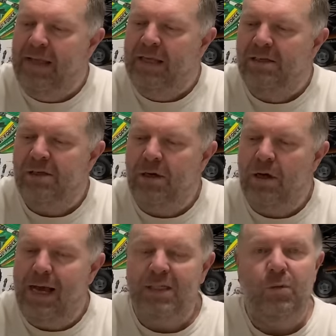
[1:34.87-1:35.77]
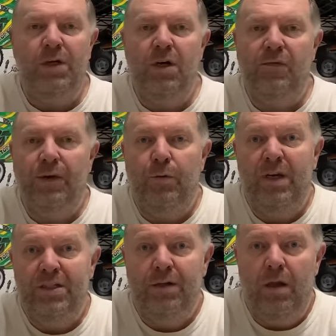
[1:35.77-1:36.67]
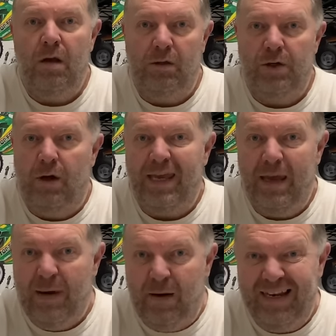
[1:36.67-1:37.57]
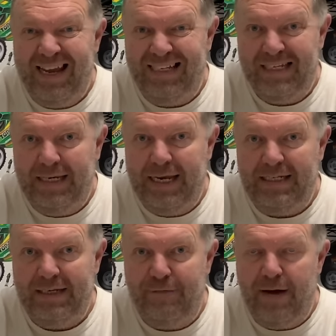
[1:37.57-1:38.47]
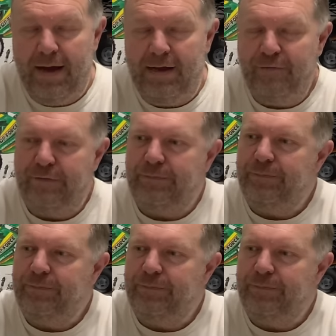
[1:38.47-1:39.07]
So, as we know, the original Hot Shot came out in 1985.